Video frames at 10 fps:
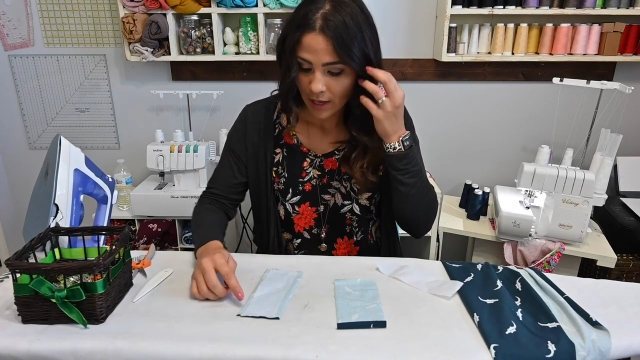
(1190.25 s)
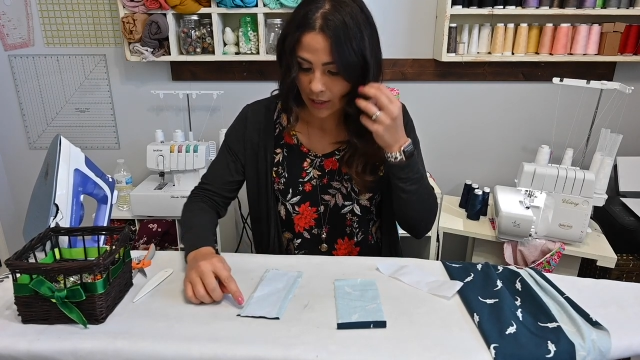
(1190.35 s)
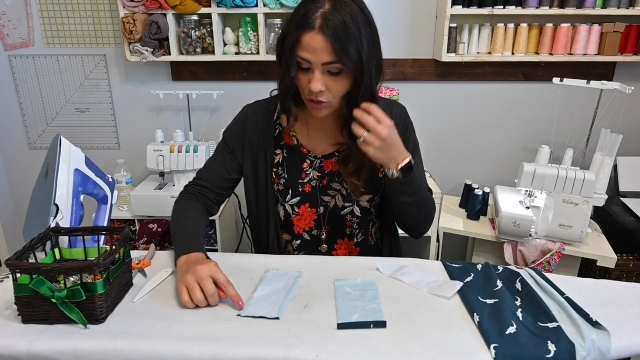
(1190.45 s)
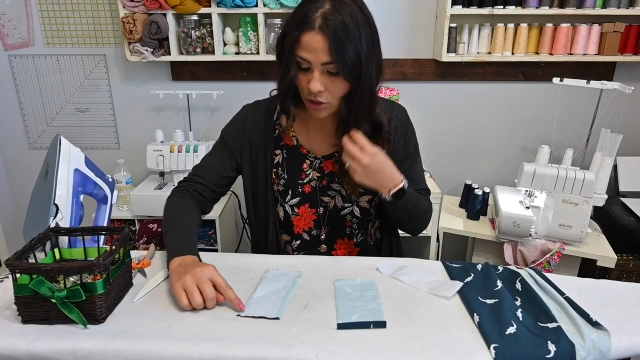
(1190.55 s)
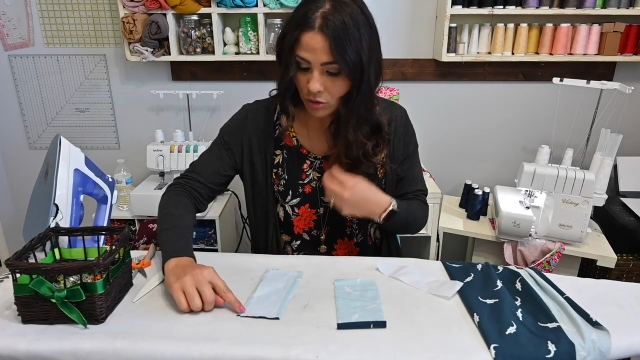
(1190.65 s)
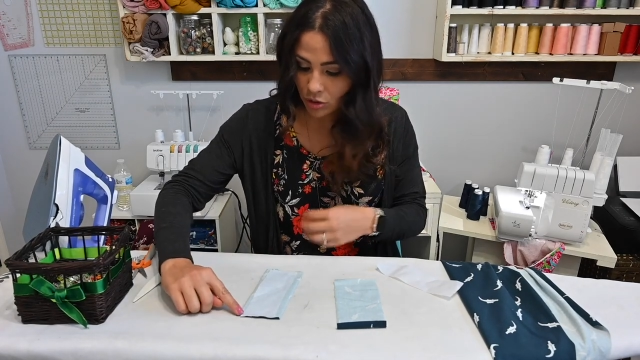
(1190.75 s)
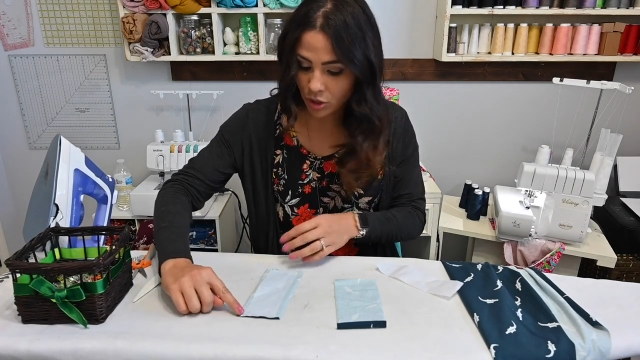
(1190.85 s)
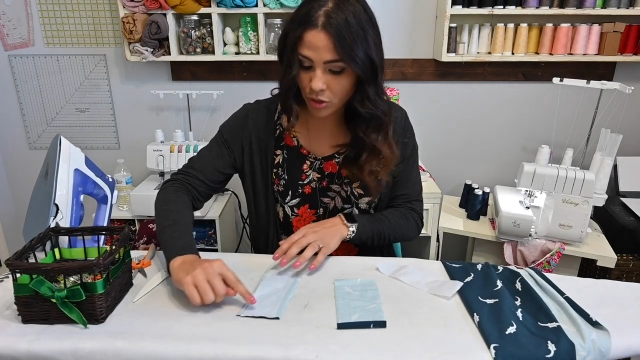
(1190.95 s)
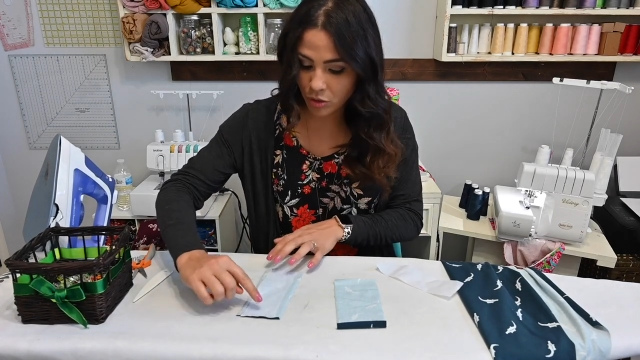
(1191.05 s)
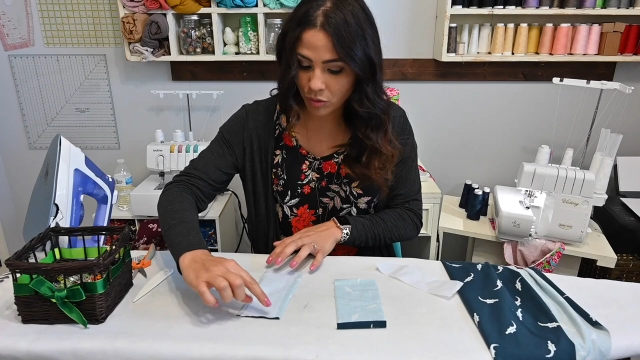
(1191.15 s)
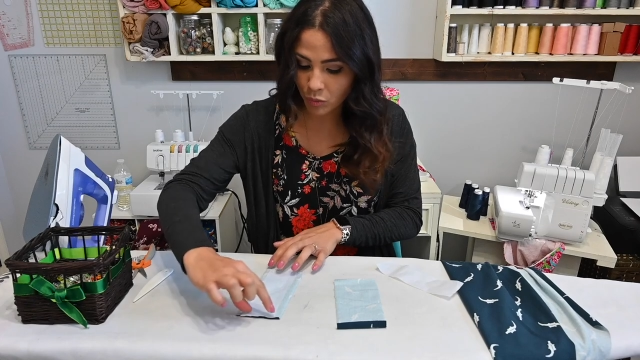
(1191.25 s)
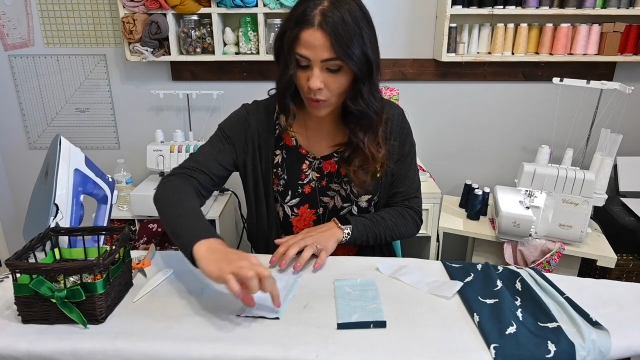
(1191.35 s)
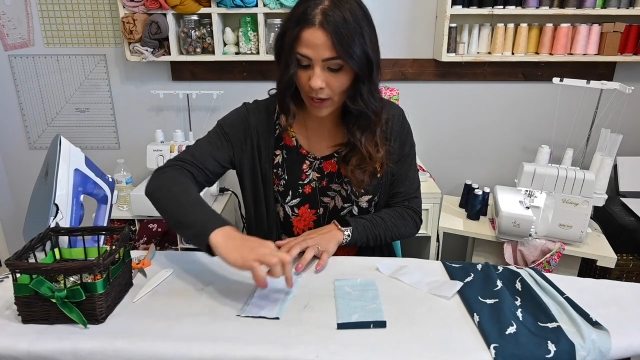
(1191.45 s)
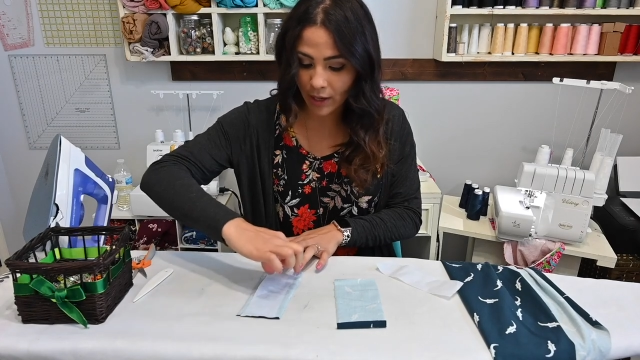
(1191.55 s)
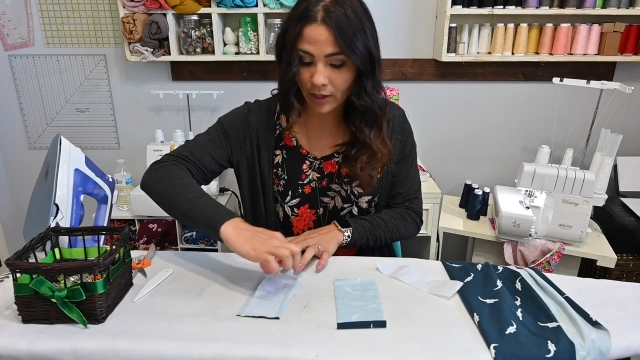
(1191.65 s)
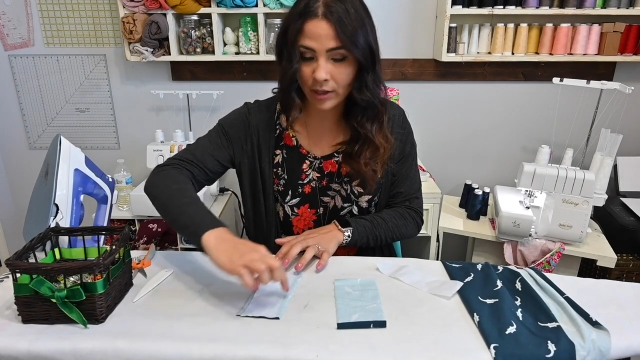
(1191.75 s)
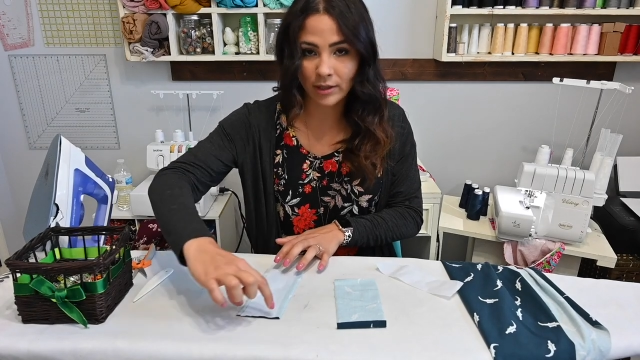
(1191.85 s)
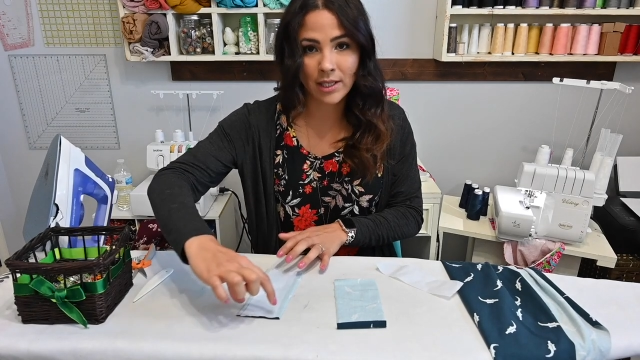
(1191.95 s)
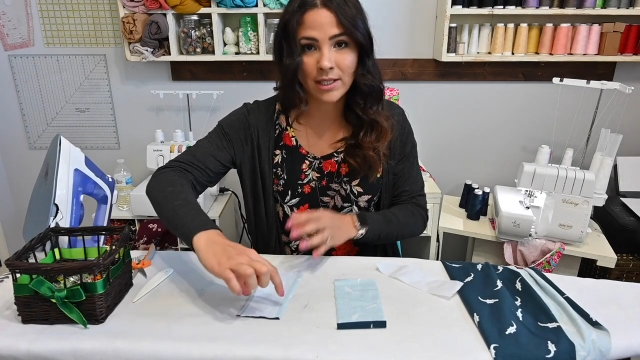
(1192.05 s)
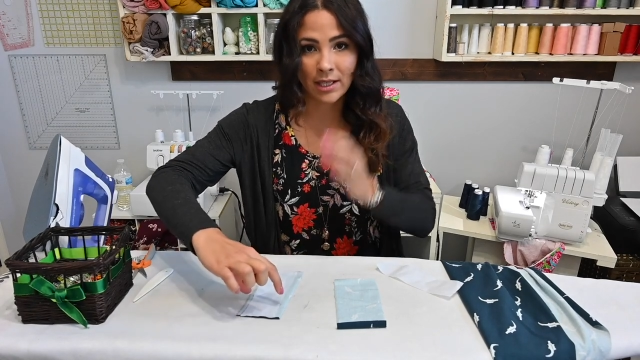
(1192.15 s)
it shows you where
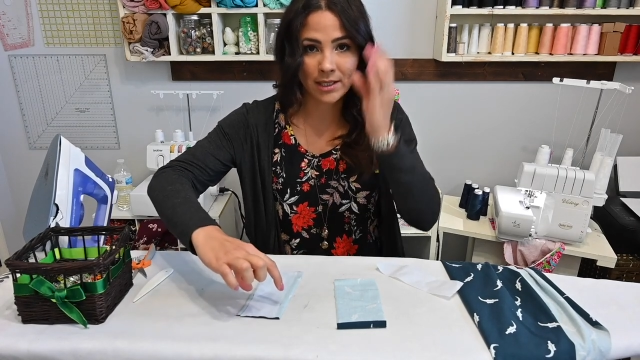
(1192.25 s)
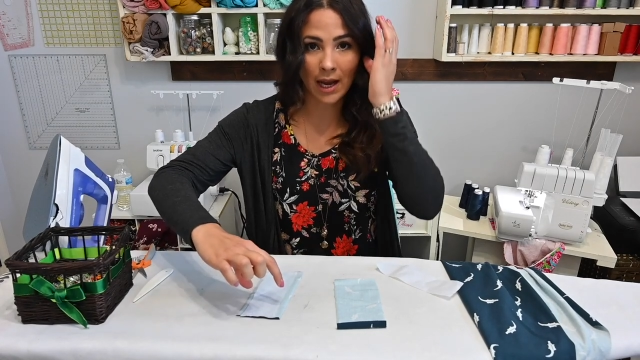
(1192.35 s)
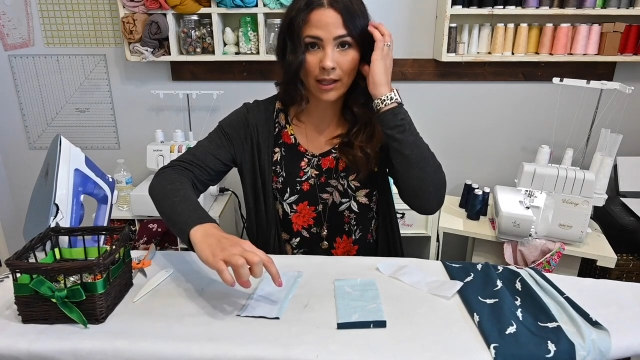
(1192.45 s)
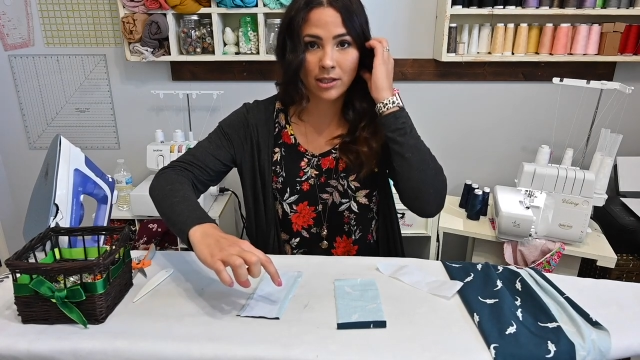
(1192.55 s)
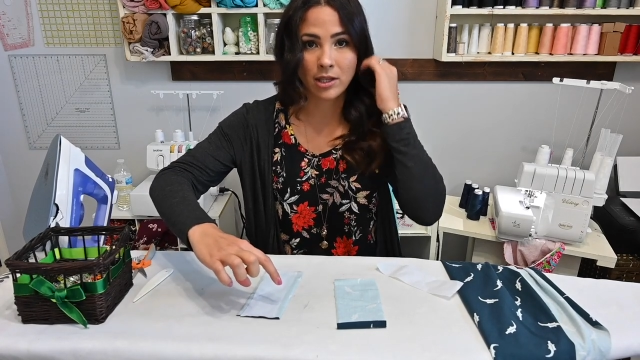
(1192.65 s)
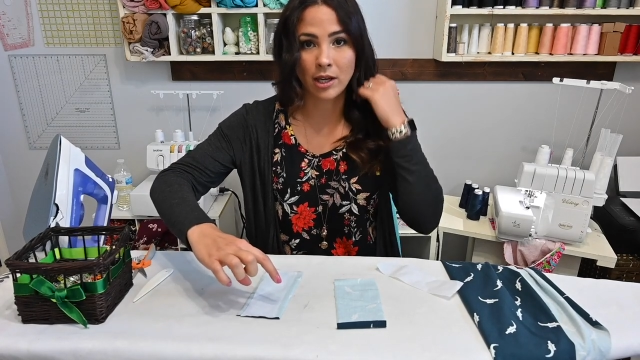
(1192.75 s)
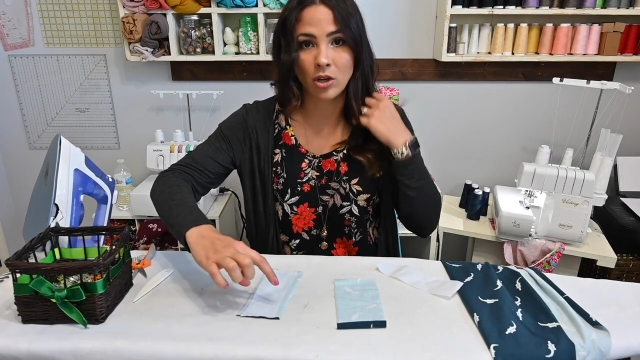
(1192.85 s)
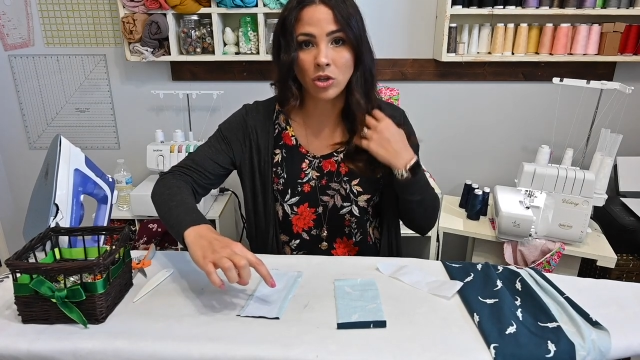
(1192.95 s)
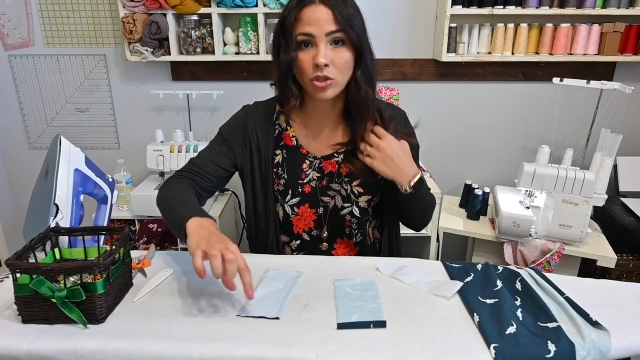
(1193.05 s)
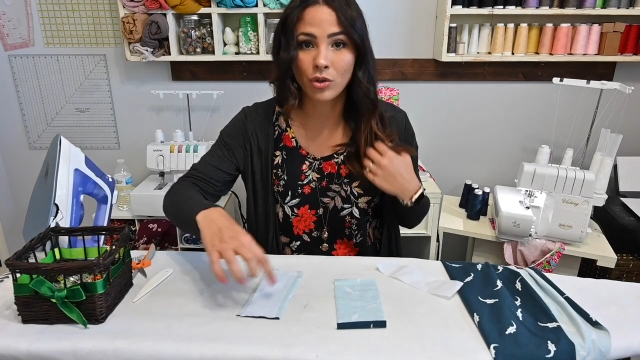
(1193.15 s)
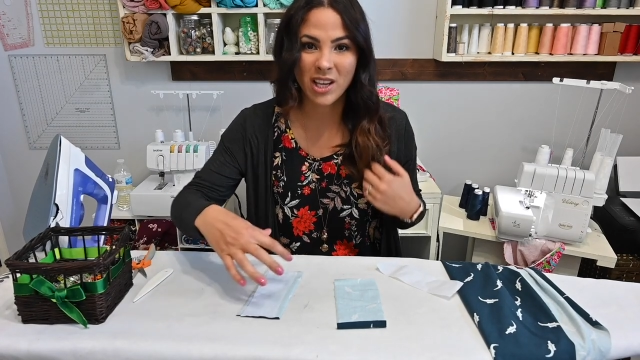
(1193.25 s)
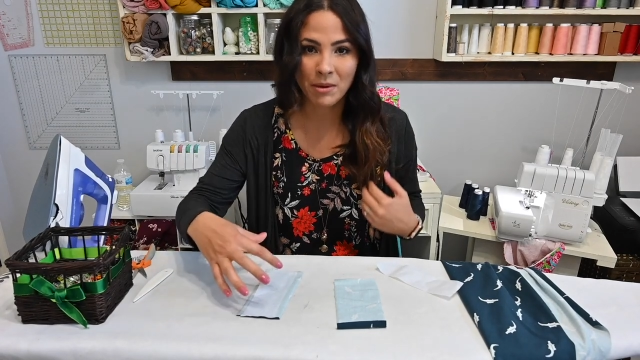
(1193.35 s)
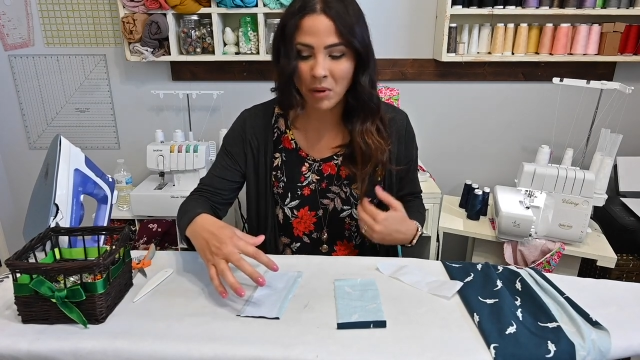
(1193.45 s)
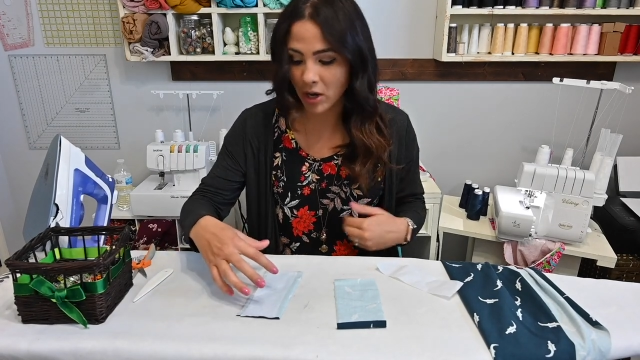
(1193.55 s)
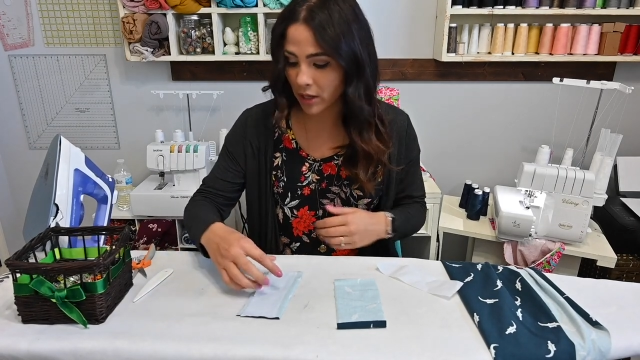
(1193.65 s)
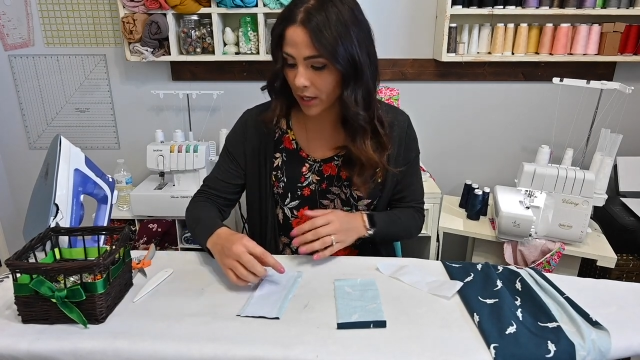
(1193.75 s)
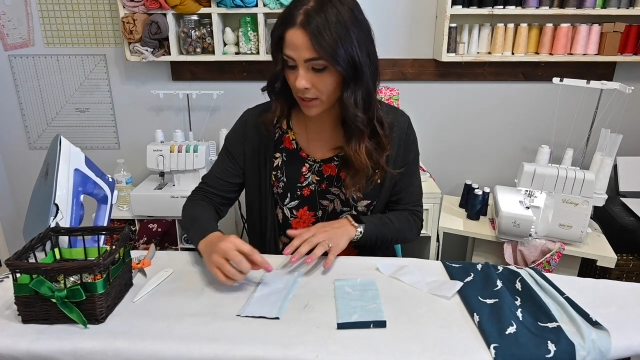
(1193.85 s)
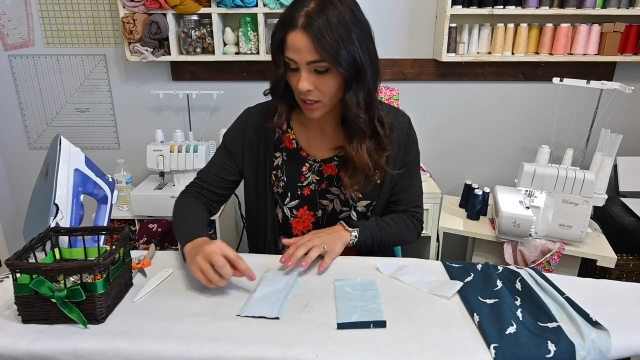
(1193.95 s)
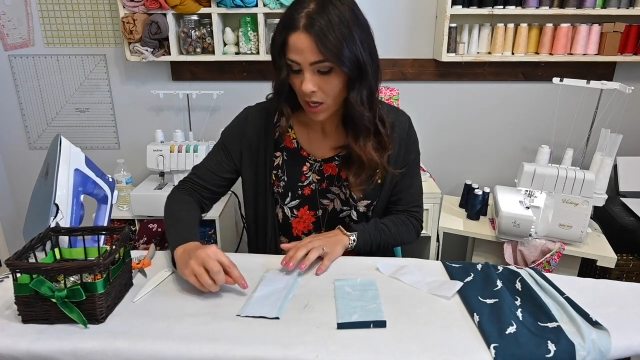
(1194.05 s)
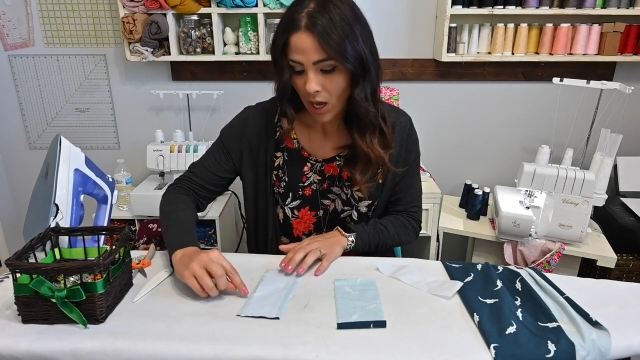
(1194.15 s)
this exactly is gonna go so you can mark
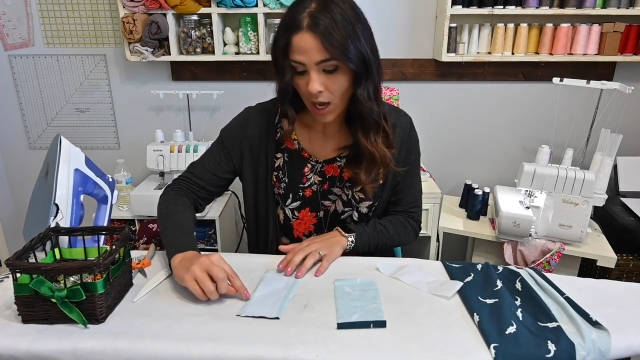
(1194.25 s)
it.